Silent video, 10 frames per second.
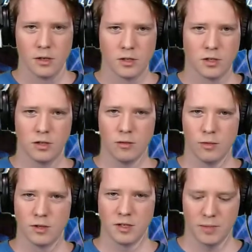start
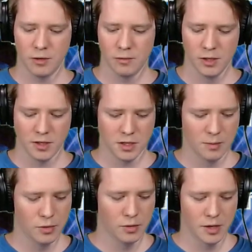with something really
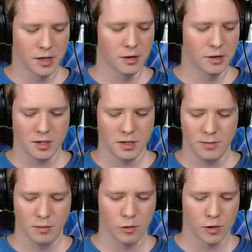simple, then go to
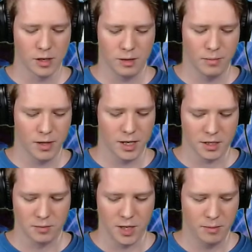something more
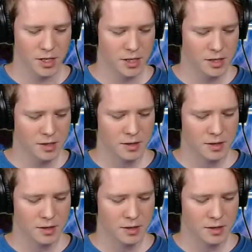complex maybe.